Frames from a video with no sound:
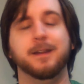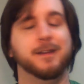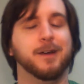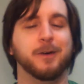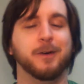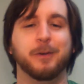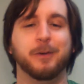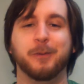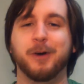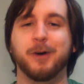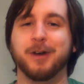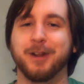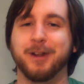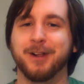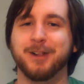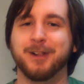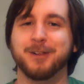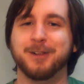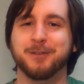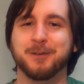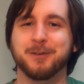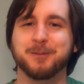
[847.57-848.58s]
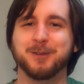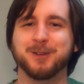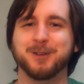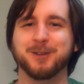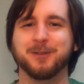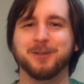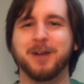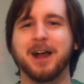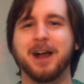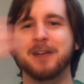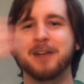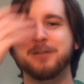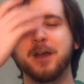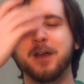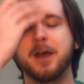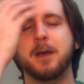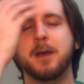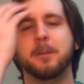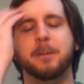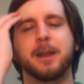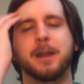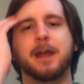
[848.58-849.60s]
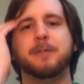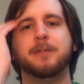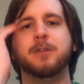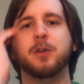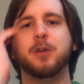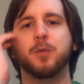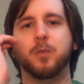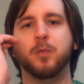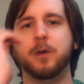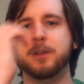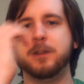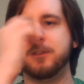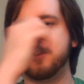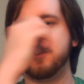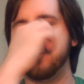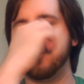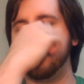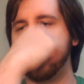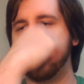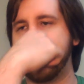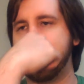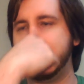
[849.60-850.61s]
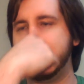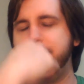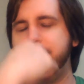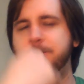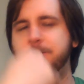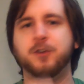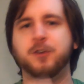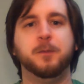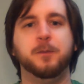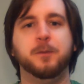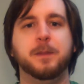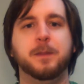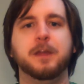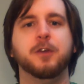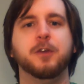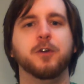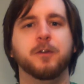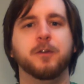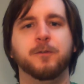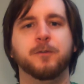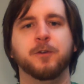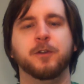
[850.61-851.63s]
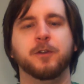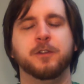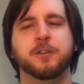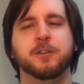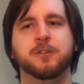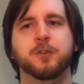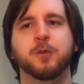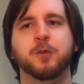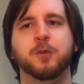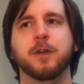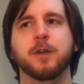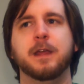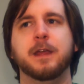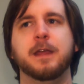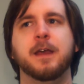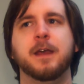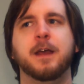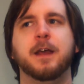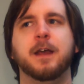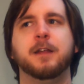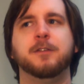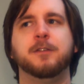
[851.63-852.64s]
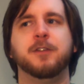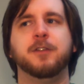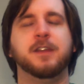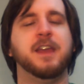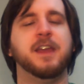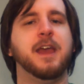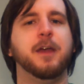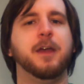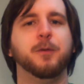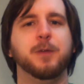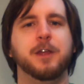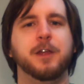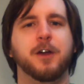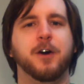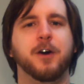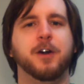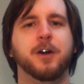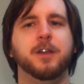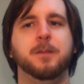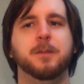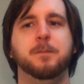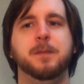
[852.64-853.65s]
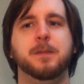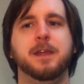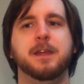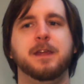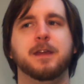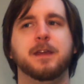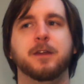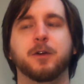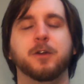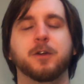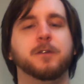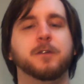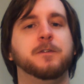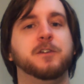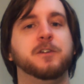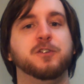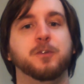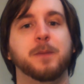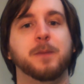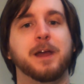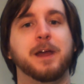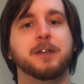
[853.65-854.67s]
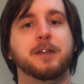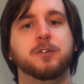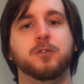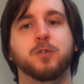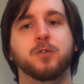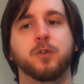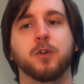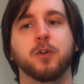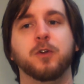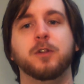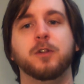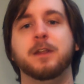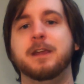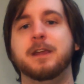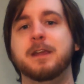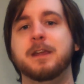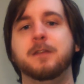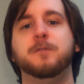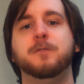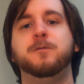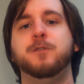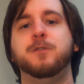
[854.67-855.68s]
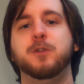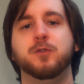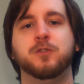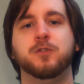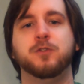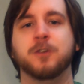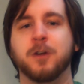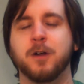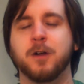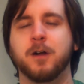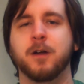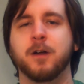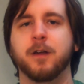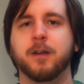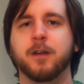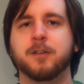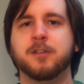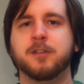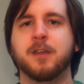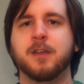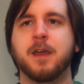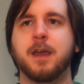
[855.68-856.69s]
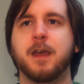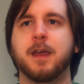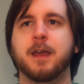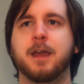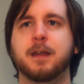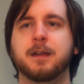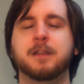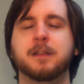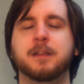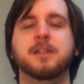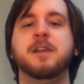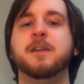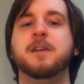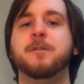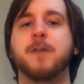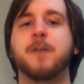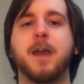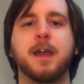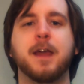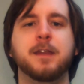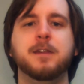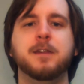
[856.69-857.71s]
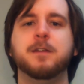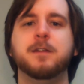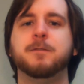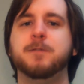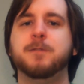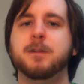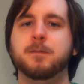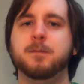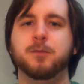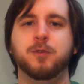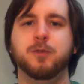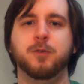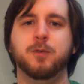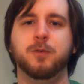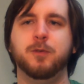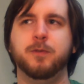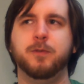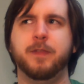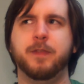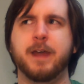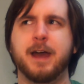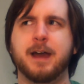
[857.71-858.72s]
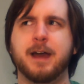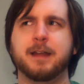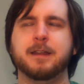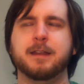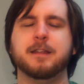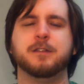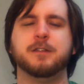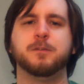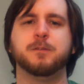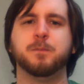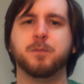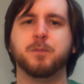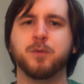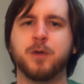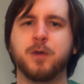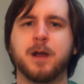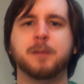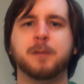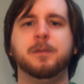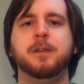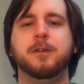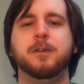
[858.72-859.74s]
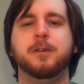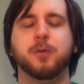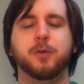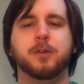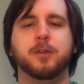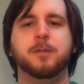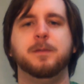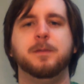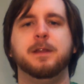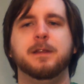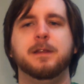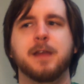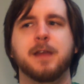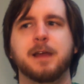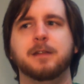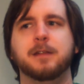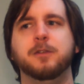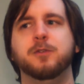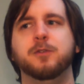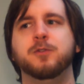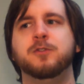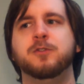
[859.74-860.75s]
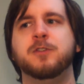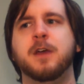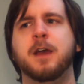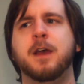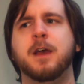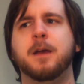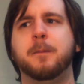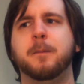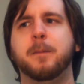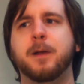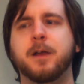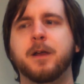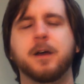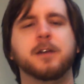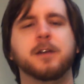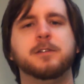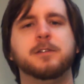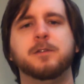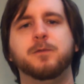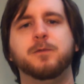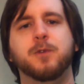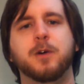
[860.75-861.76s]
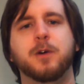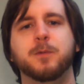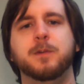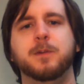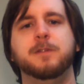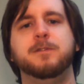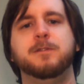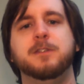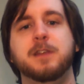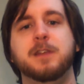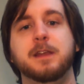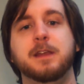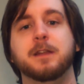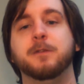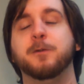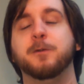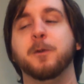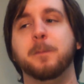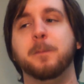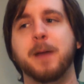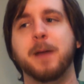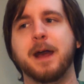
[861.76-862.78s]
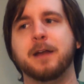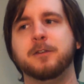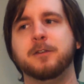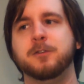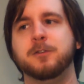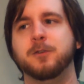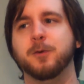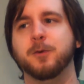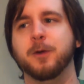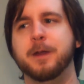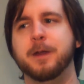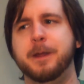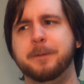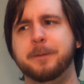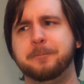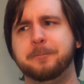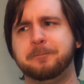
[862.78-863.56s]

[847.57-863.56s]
Now, I want all of them to survive, but having one survive could be good for the story to carry on and be an artificial magical girl in future arcs. And I think if any of them do that, it's probably going to be Deluge because of what we've seen of her backstory.